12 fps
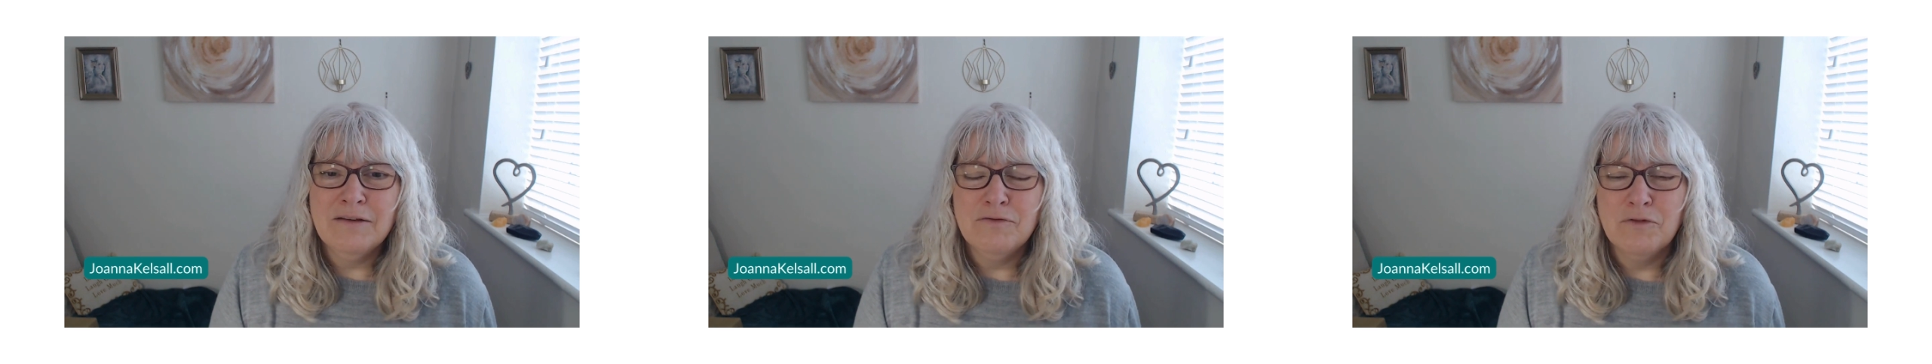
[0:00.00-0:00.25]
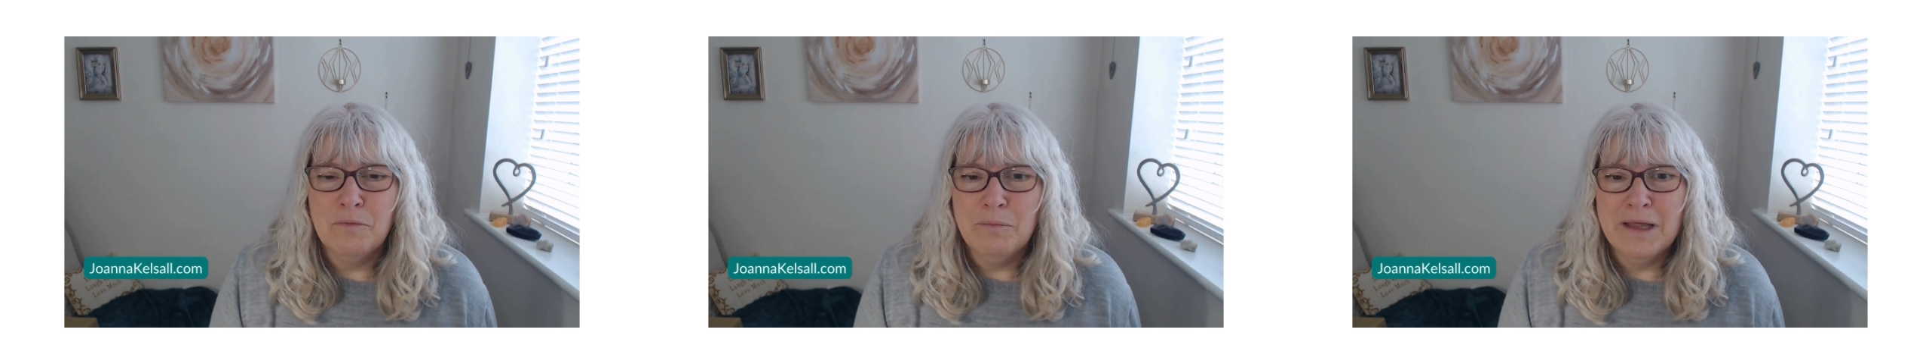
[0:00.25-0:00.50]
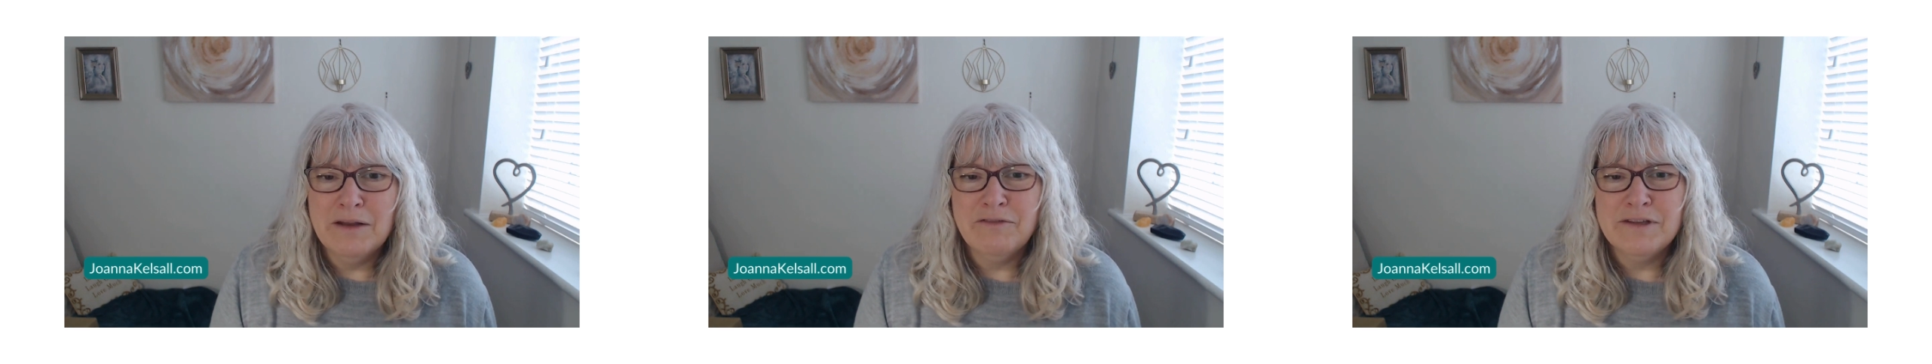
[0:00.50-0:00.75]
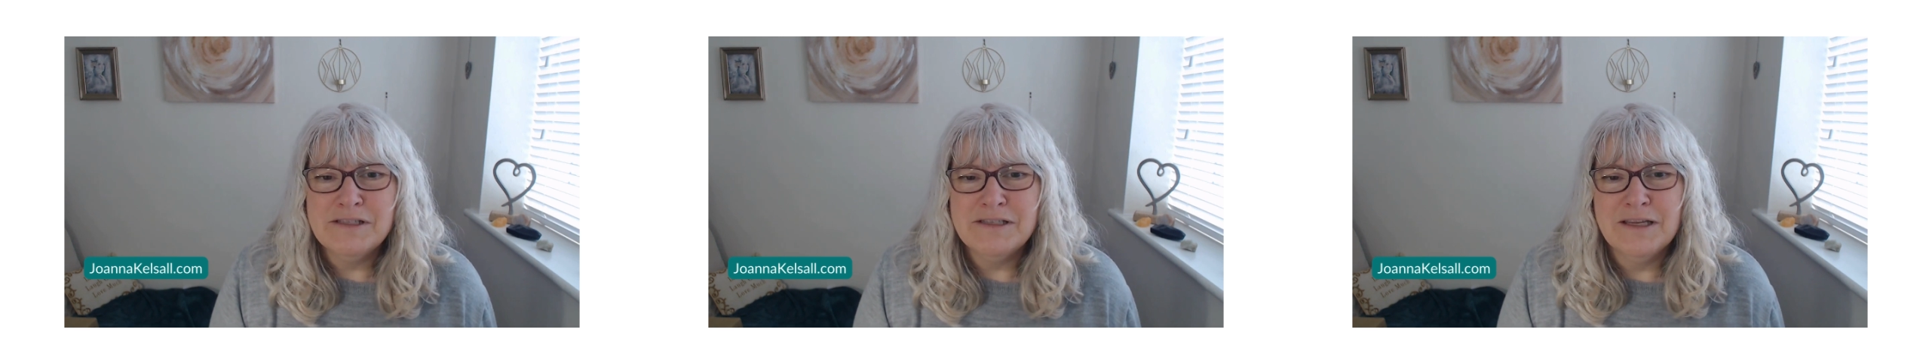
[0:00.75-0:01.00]
for
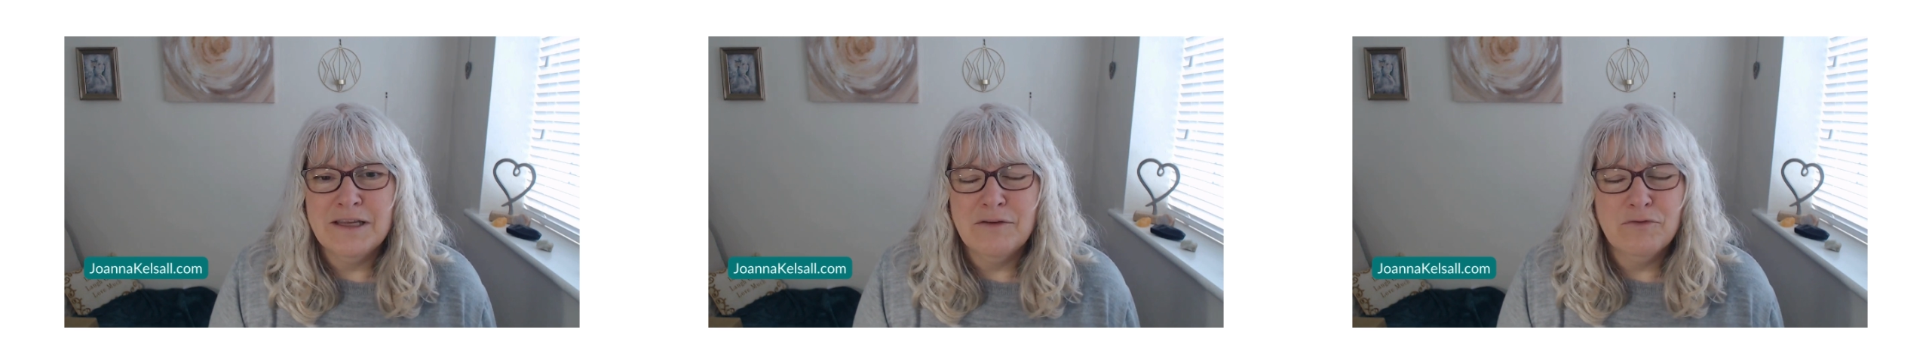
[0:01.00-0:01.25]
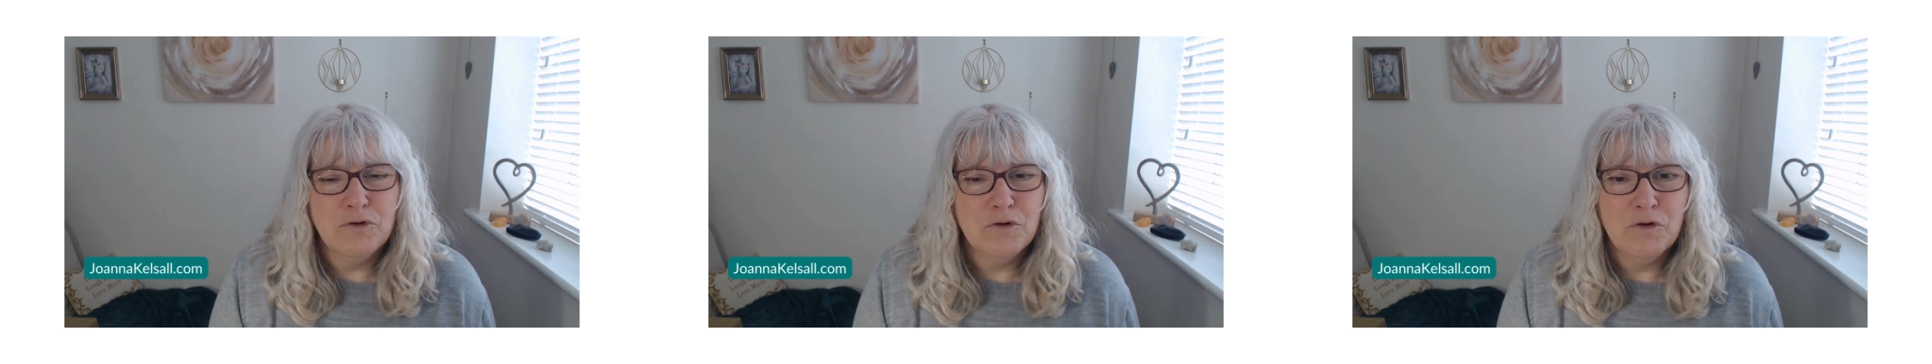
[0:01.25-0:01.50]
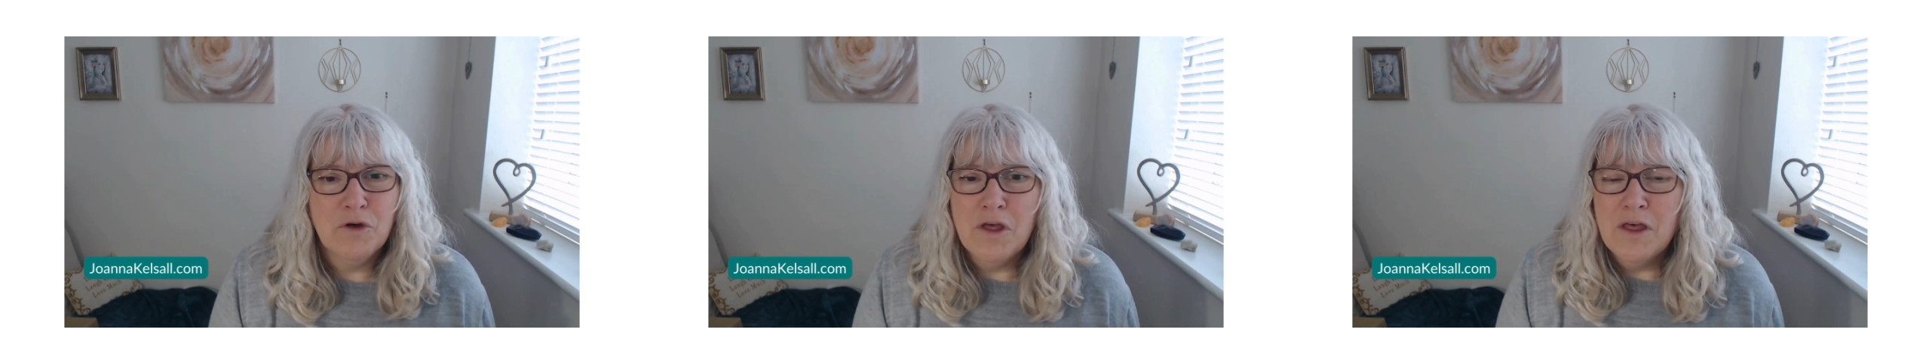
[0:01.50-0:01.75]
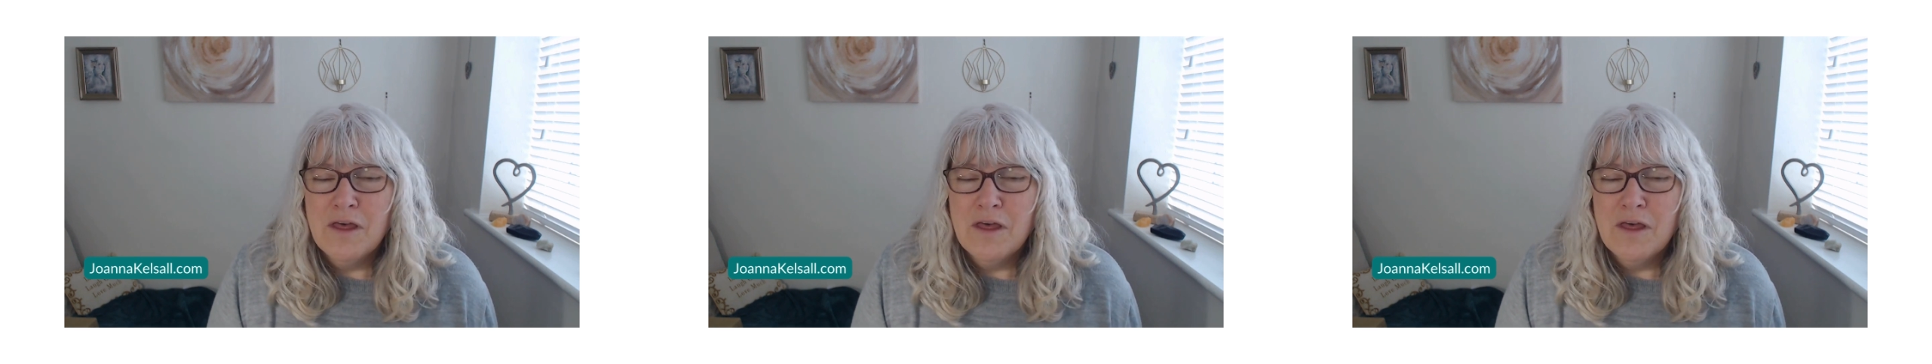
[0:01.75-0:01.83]
manifesting, for